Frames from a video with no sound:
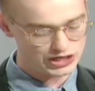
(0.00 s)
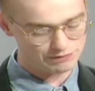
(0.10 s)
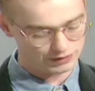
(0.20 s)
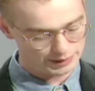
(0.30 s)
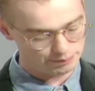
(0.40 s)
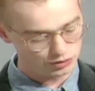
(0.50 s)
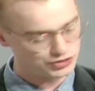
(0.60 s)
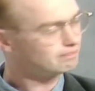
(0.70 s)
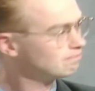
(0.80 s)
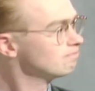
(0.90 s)
step for
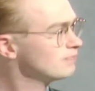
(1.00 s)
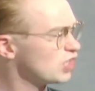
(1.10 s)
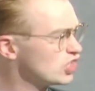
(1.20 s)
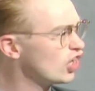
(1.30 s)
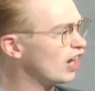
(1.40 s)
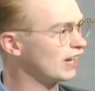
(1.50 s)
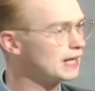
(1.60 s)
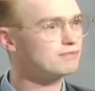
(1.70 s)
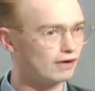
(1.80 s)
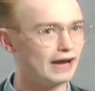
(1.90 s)
Liberals, it's a giant leap for